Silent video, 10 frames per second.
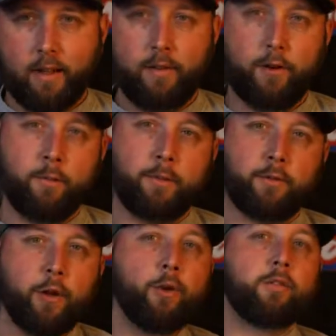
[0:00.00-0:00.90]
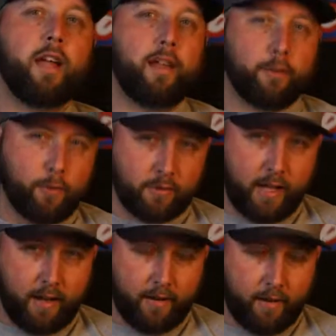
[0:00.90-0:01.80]
They're open Tuesday through
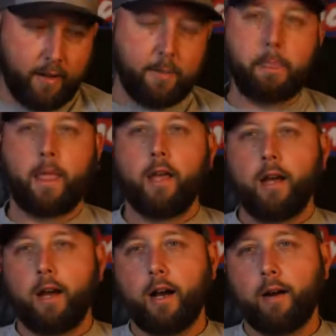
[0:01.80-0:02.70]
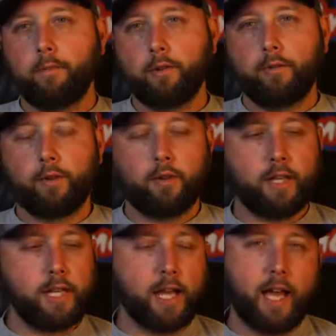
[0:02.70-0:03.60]
Saturday. So if you're
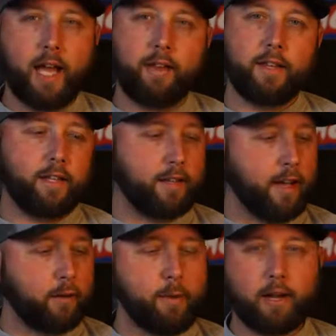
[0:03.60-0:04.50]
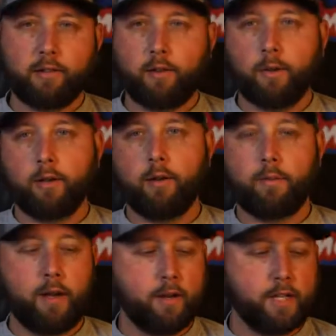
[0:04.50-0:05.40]
looking at the tackle box and you want to go
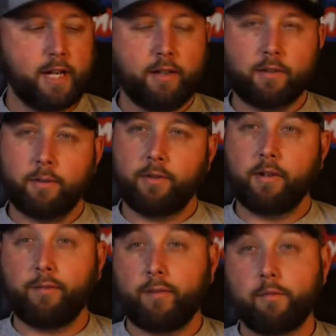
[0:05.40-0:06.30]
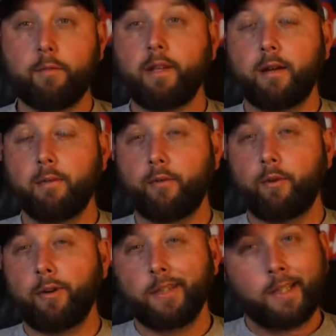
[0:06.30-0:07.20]
up there and check out some of the stuff, never been there
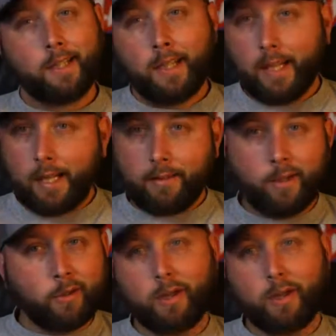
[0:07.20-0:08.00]
before, don't